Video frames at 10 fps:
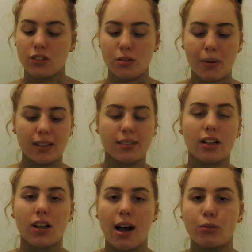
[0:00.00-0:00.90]
So
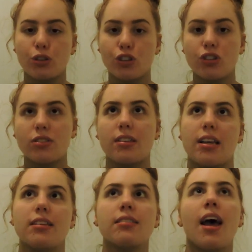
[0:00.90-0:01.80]
basically I will use
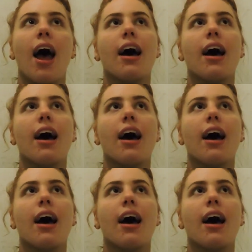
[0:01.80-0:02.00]
this